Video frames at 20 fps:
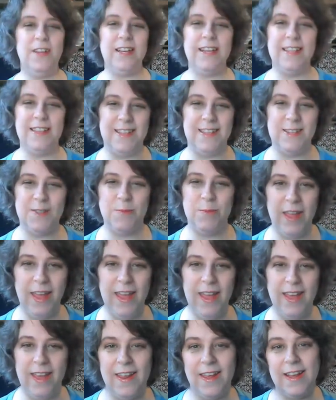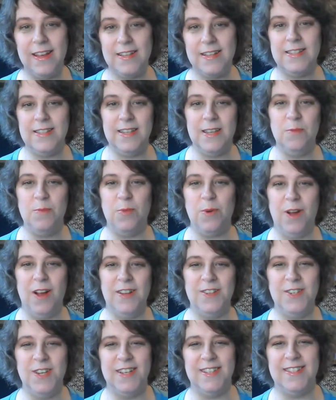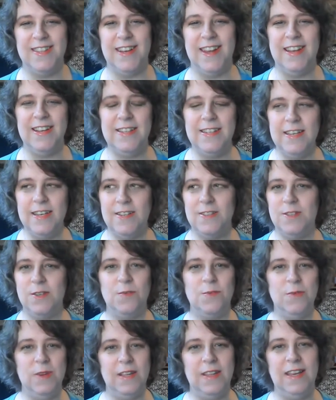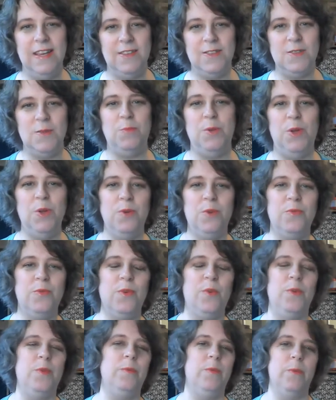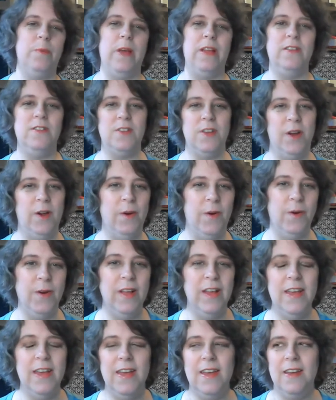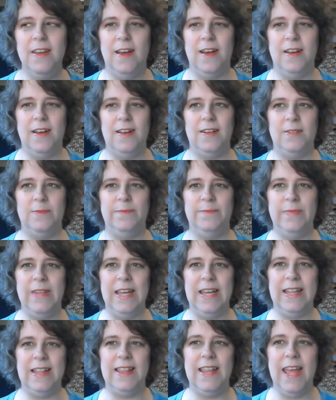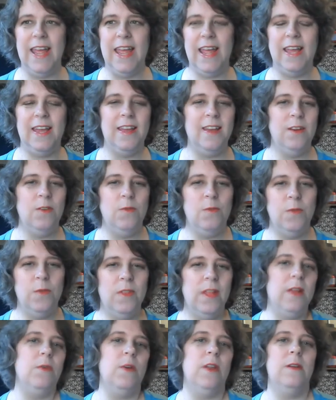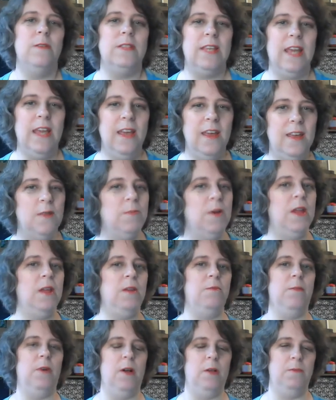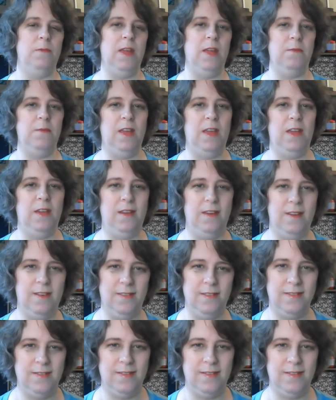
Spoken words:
at this blanket, I can see projects that I did. So it really is a beautiful memento. Like when I was a kid and my mom made me a